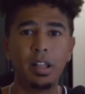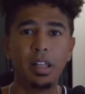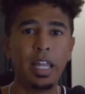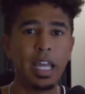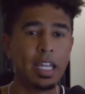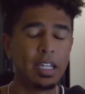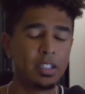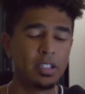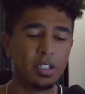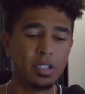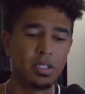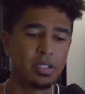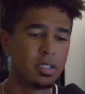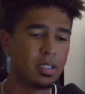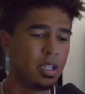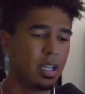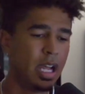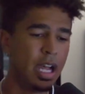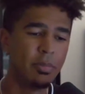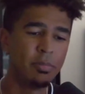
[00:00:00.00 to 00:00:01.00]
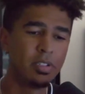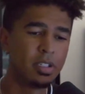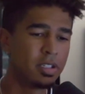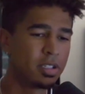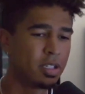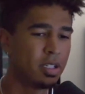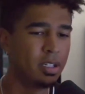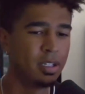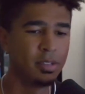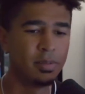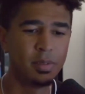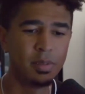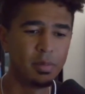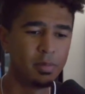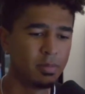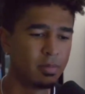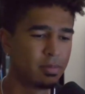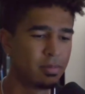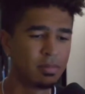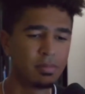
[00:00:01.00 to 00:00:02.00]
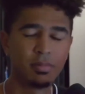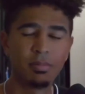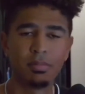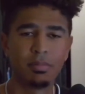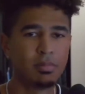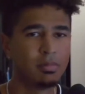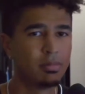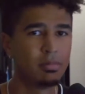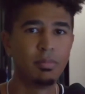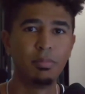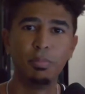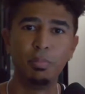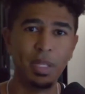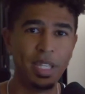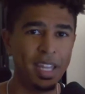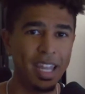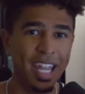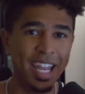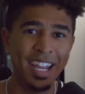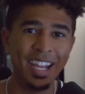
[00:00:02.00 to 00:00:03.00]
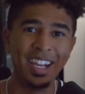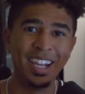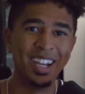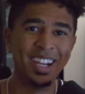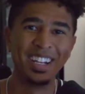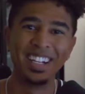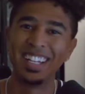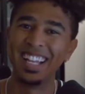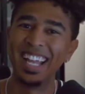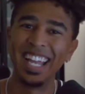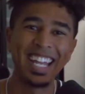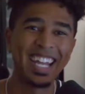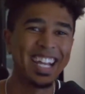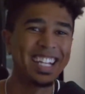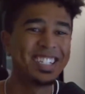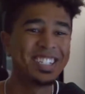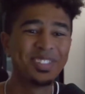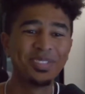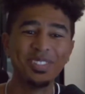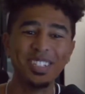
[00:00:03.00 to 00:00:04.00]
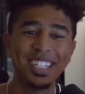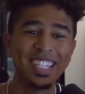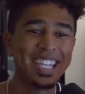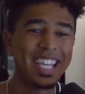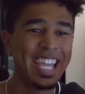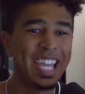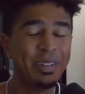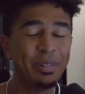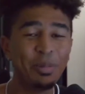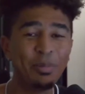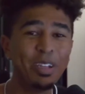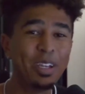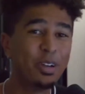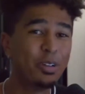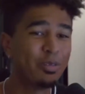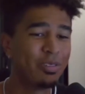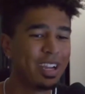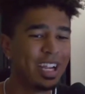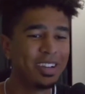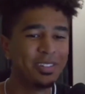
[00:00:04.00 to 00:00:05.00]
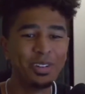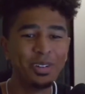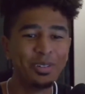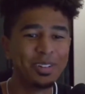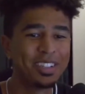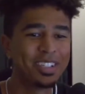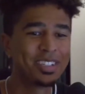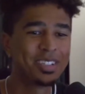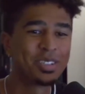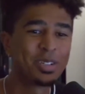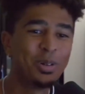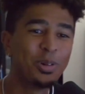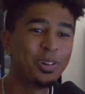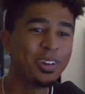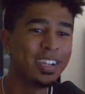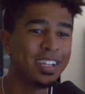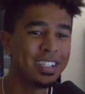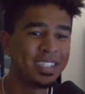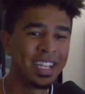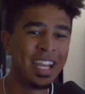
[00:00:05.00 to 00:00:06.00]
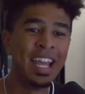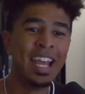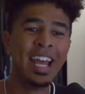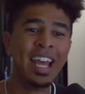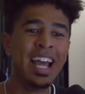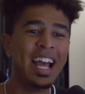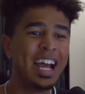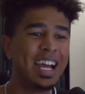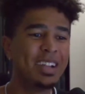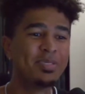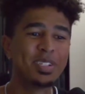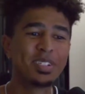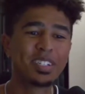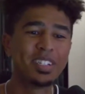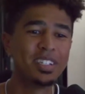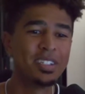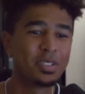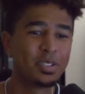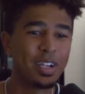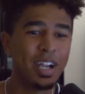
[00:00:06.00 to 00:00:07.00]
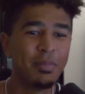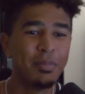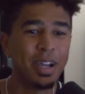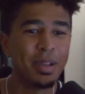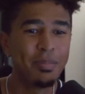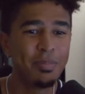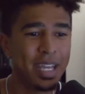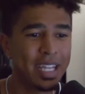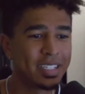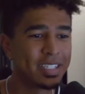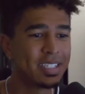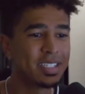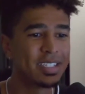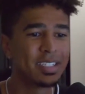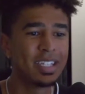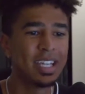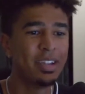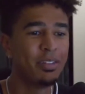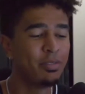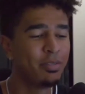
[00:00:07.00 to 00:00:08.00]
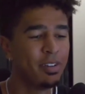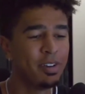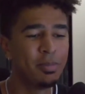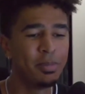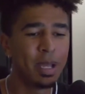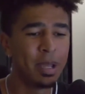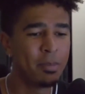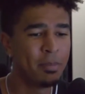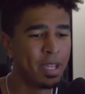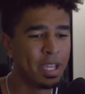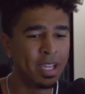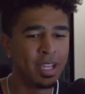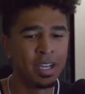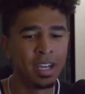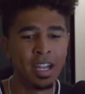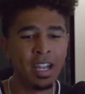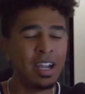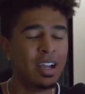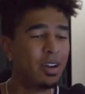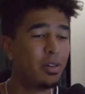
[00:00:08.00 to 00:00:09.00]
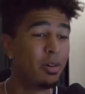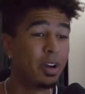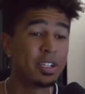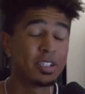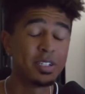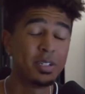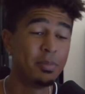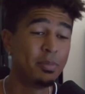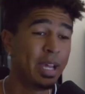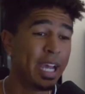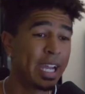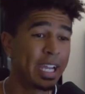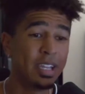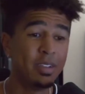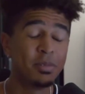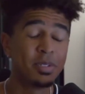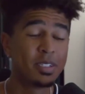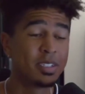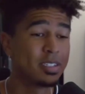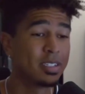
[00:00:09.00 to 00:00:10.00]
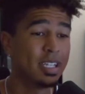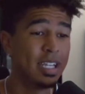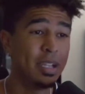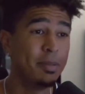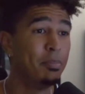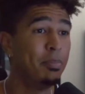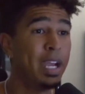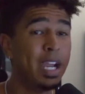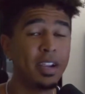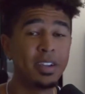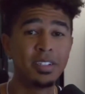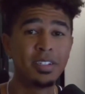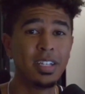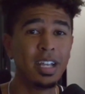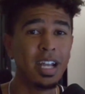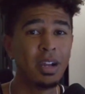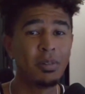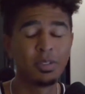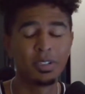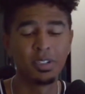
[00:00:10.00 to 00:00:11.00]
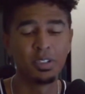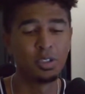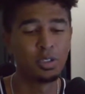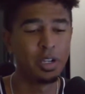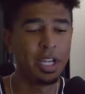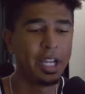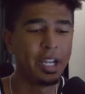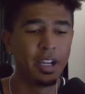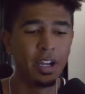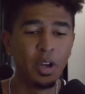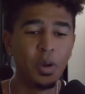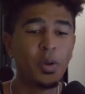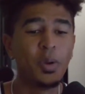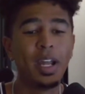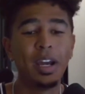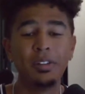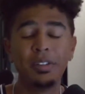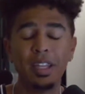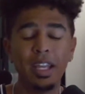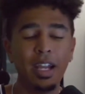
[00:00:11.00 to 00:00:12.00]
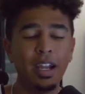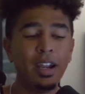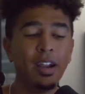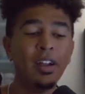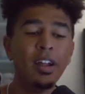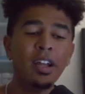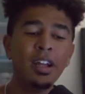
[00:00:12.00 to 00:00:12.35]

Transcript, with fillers: Like, just I'm just gonna be there. Would you rather roll your ankle or jam the fuck out of your finger? The score is. I'm just gonna try my best to stay in front of my man watching back, tough. it was embarrassing. I was you a straight boulder, yep. out there.